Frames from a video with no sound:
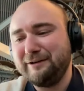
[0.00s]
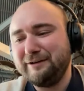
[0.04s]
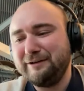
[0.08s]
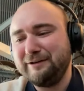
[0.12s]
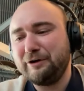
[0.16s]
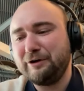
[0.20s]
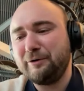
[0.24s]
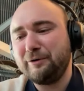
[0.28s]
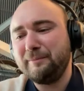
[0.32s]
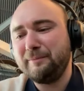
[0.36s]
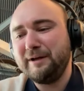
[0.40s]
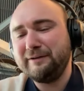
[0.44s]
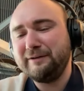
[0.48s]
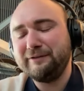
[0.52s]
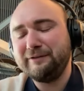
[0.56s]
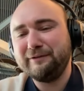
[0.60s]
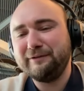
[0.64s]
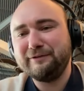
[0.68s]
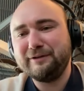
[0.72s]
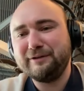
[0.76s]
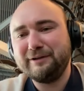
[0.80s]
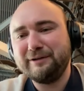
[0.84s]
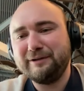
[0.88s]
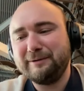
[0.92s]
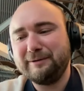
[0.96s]
in the commands
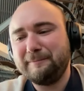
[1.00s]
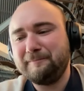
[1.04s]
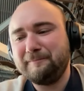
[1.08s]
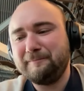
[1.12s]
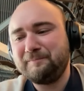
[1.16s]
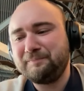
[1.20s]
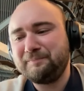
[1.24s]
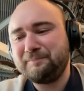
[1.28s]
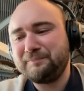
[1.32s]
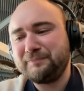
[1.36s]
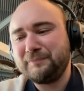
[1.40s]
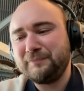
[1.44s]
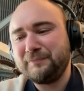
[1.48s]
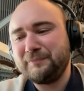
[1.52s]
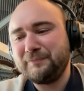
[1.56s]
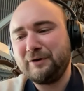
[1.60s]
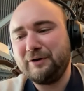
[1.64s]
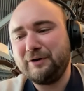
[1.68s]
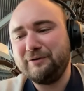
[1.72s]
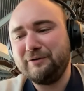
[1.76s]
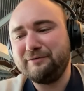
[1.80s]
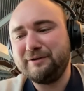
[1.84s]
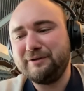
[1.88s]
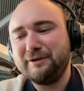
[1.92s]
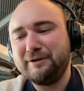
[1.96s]
of the
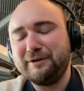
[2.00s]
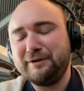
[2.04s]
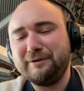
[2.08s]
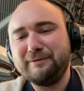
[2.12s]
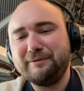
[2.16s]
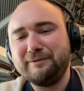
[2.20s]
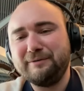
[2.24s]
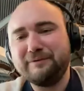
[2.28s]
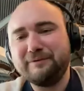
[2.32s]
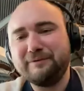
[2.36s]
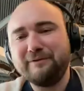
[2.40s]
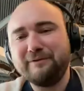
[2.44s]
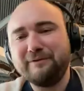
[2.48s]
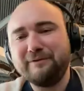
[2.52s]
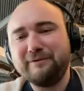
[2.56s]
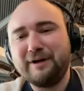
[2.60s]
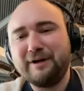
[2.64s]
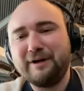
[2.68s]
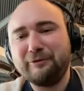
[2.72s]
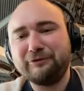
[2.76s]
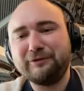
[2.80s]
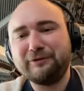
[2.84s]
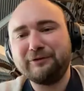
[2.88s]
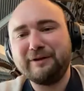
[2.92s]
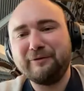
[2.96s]
of the of the
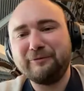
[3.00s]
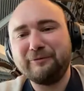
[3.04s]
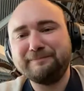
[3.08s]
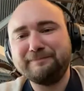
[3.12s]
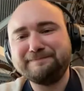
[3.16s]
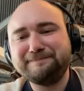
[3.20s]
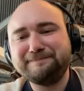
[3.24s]
house now.